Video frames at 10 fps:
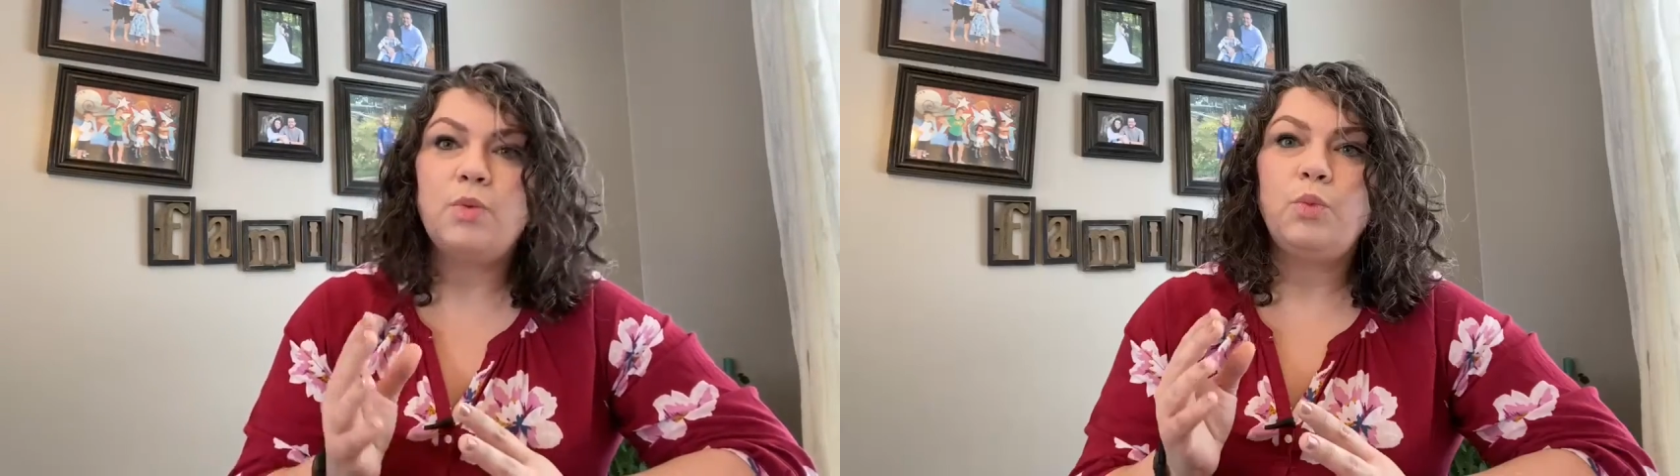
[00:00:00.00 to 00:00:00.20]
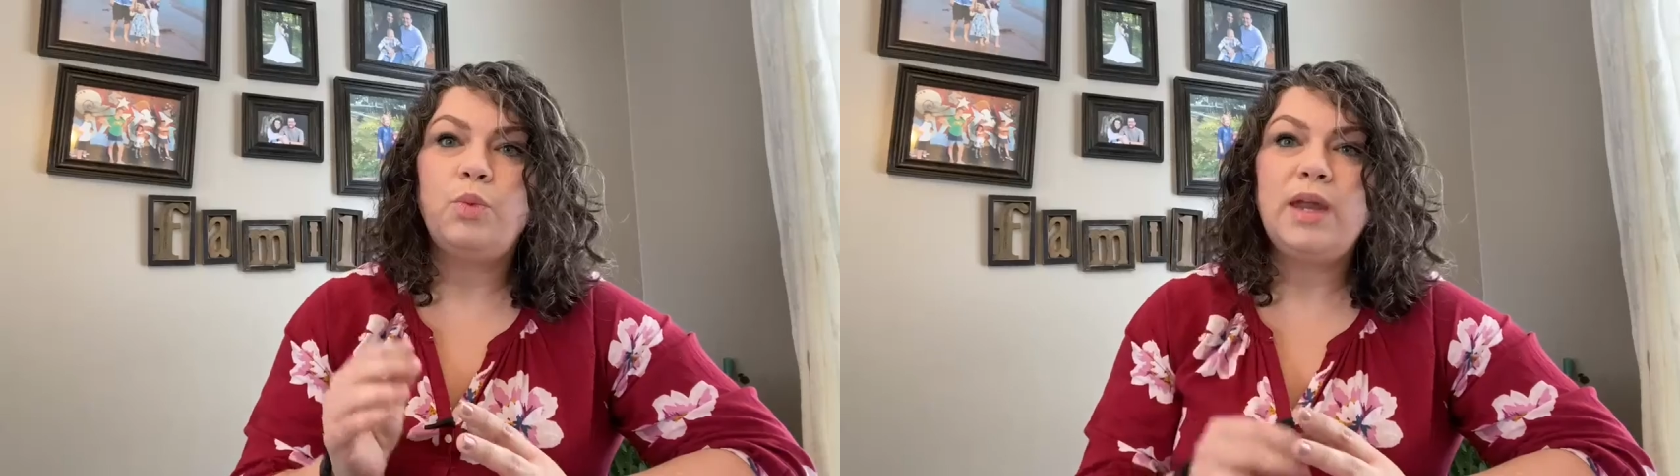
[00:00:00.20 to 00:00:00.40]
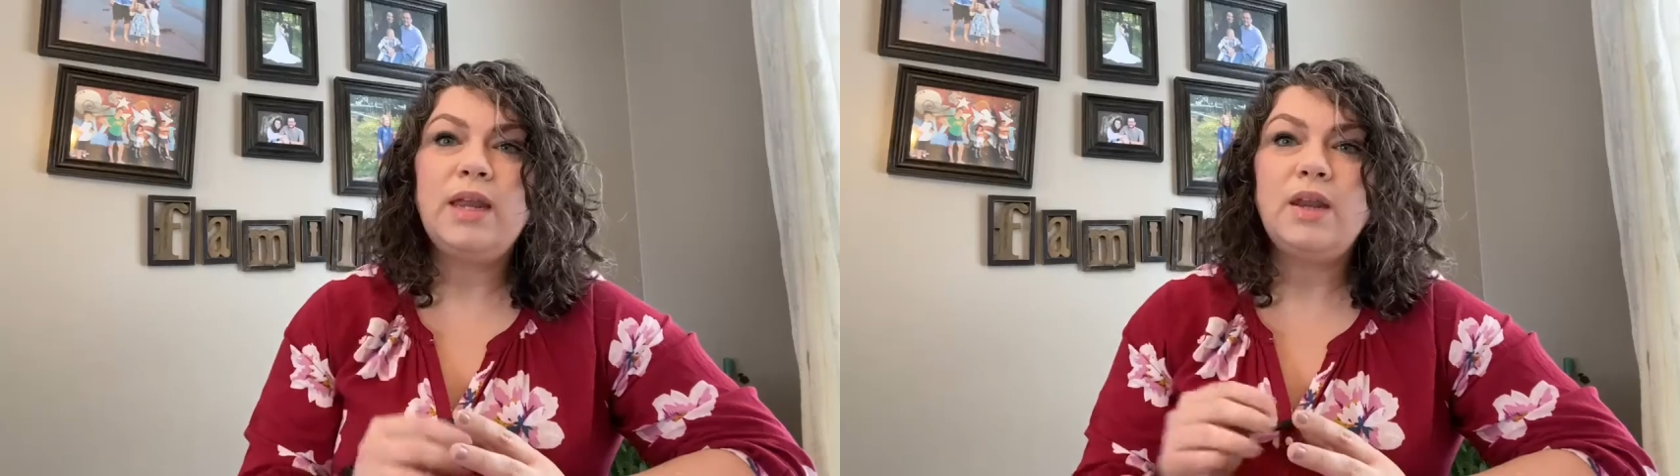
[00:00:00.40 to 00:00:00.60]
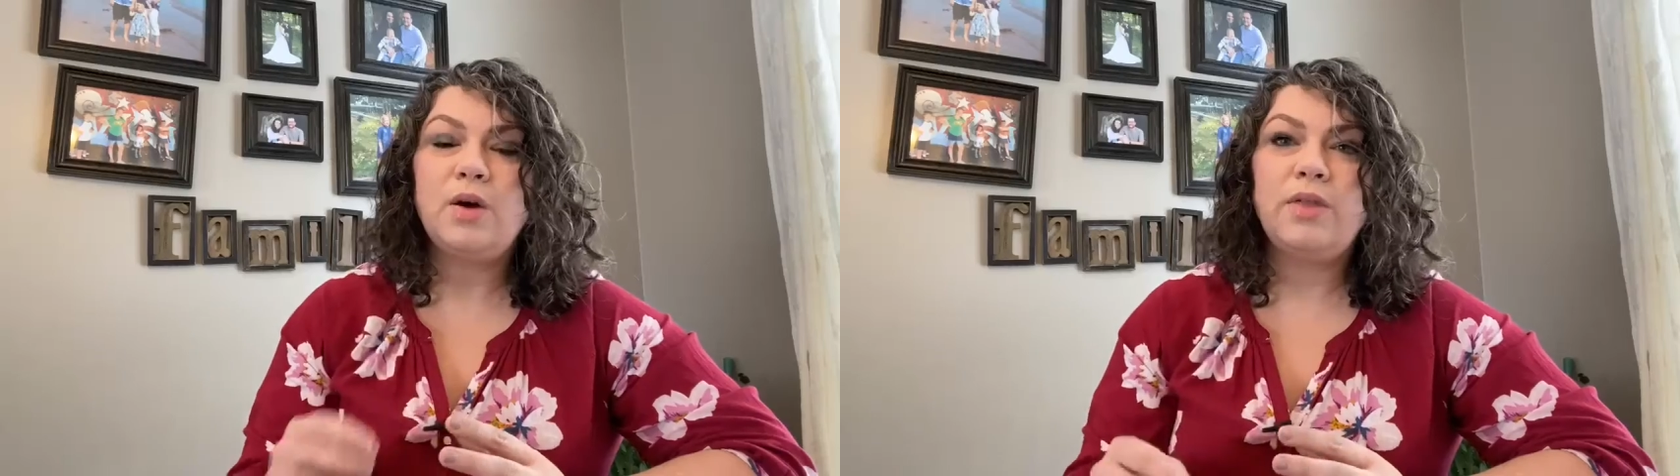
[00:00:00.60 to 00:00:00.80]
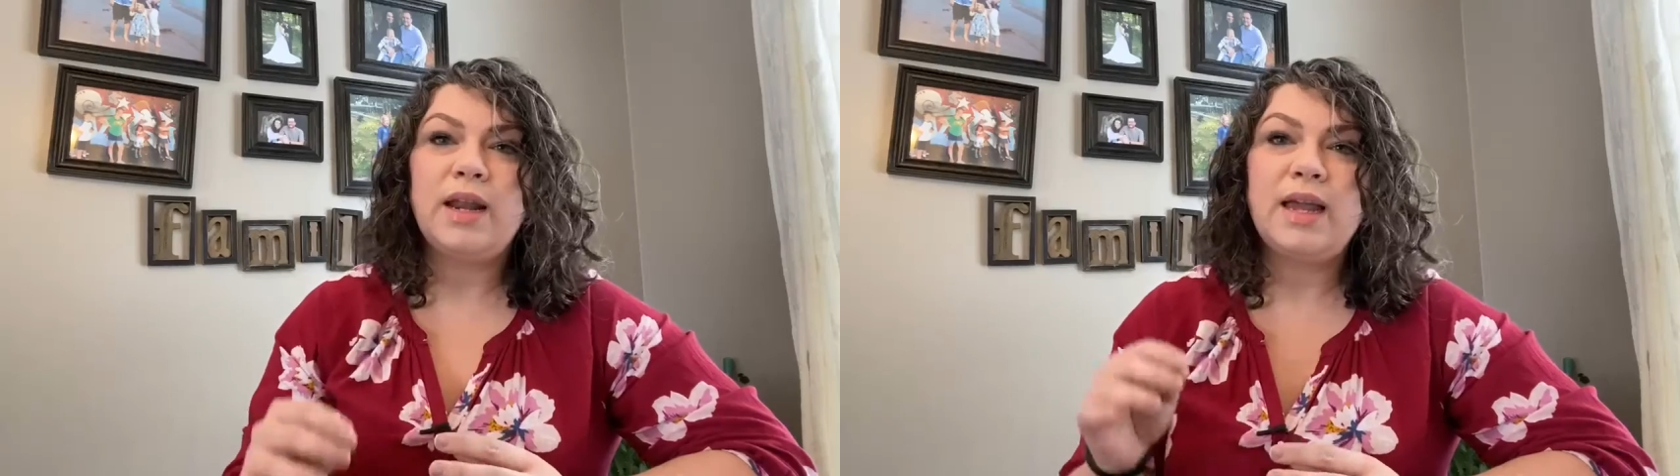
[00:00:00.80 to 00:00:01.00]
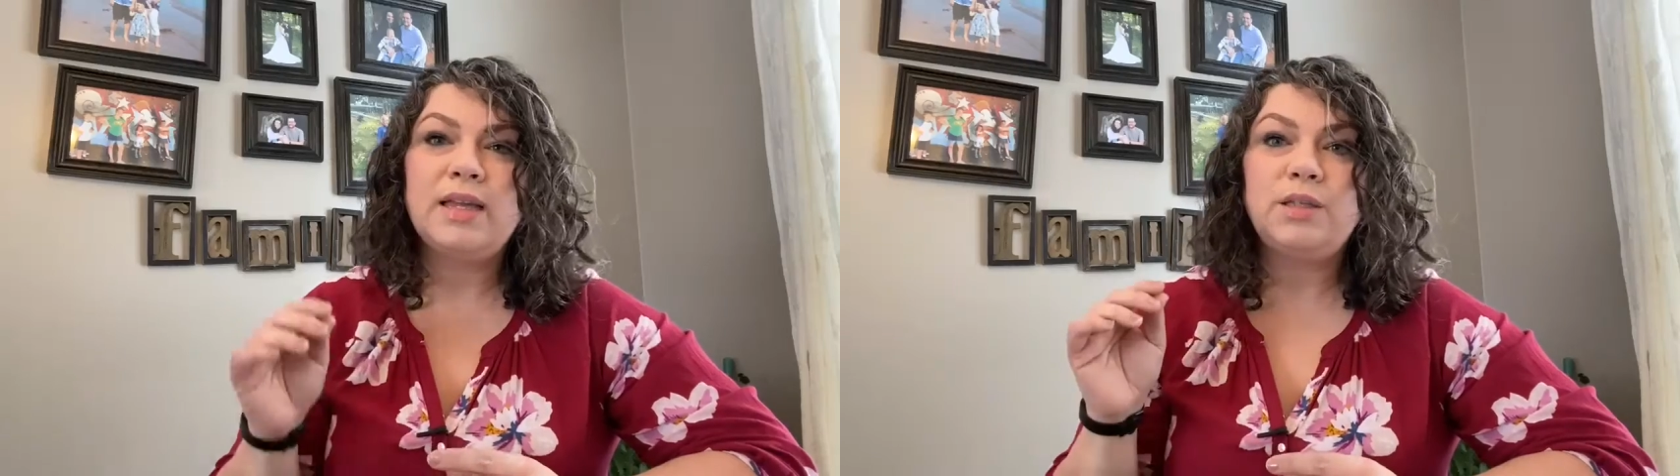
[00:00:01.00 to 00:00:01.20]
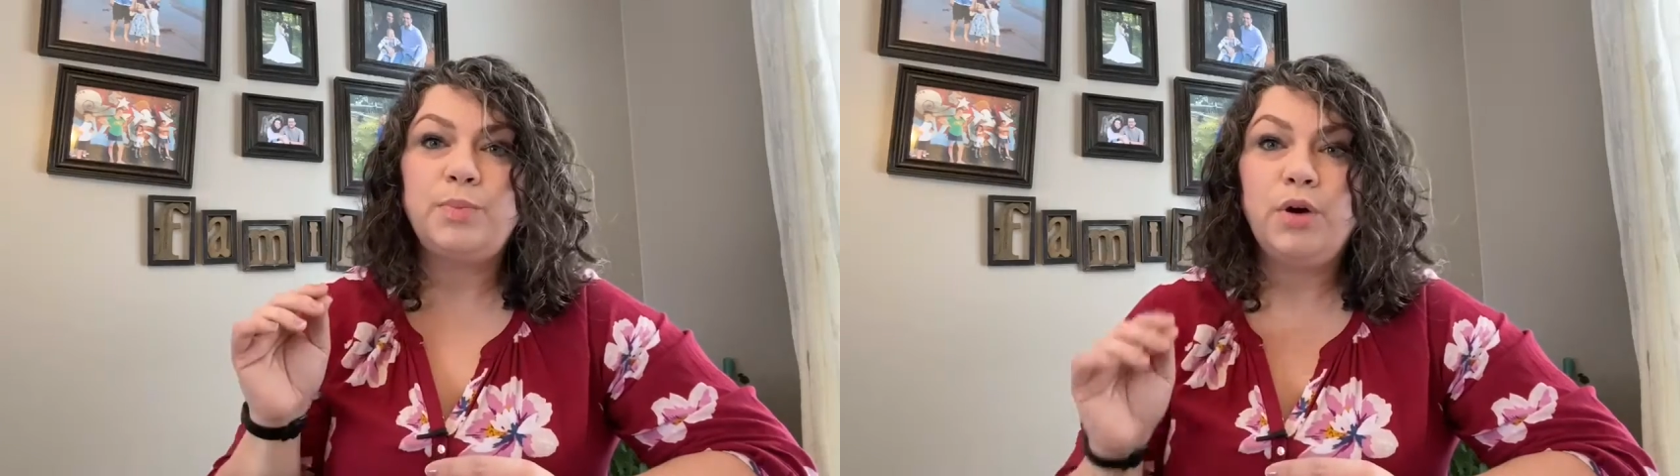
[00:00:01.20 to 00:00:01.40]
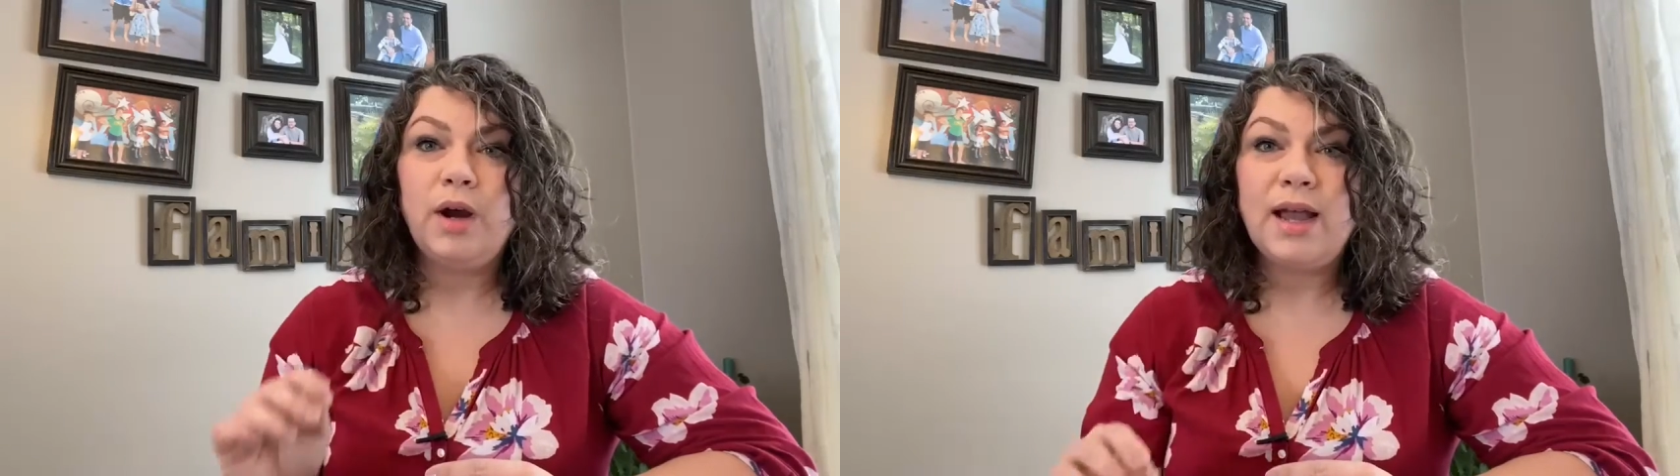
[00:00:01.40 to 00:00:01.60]
we know that his
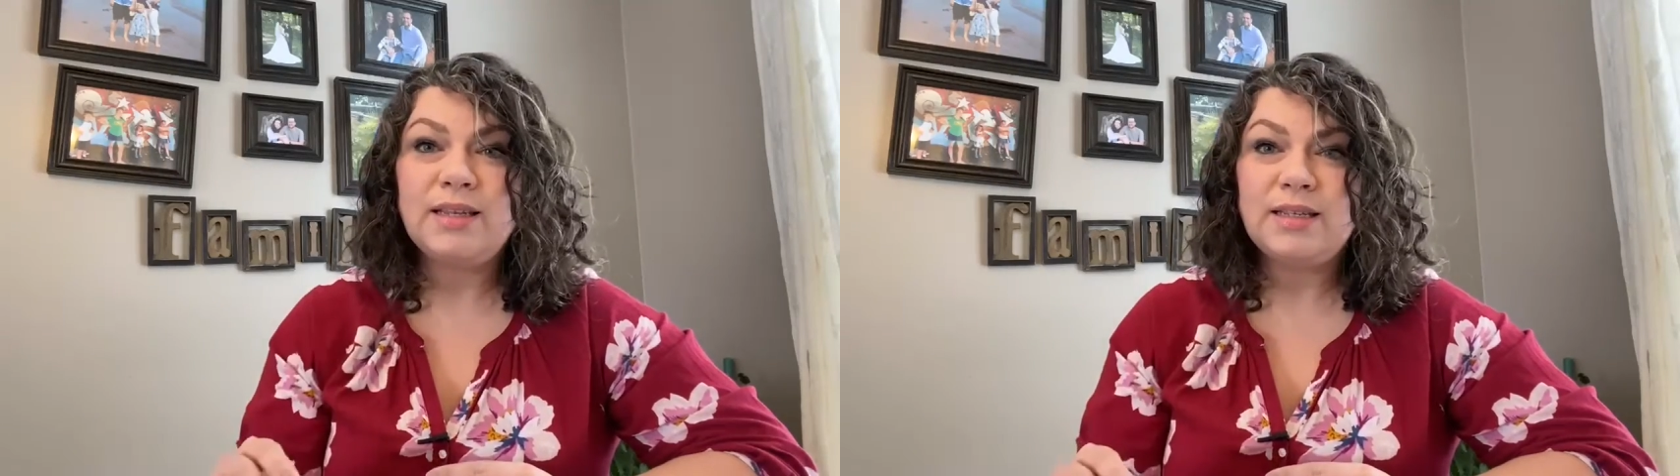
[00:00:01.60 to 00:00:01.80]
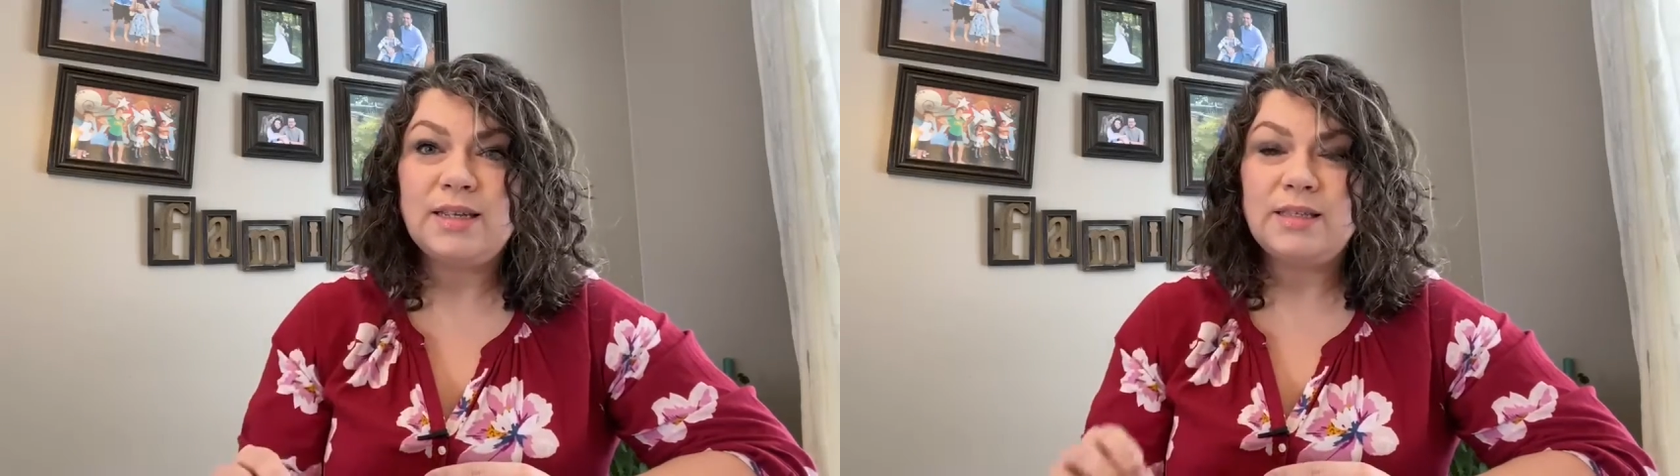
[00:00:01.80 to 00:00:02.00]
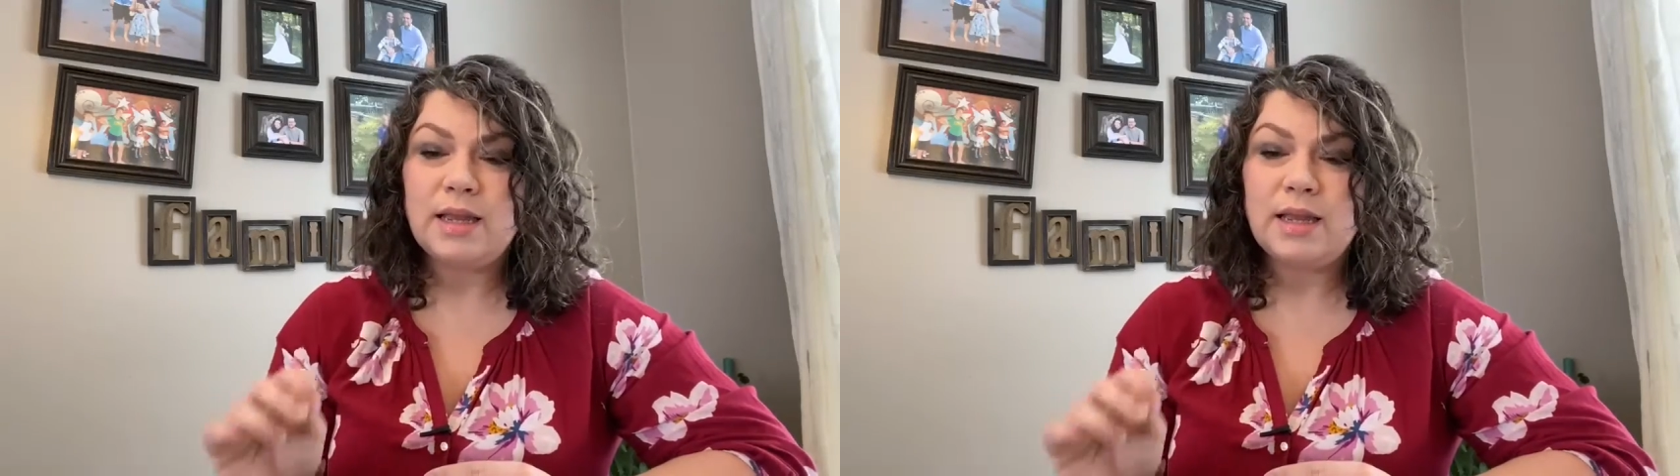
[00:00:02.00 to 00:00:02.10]
presence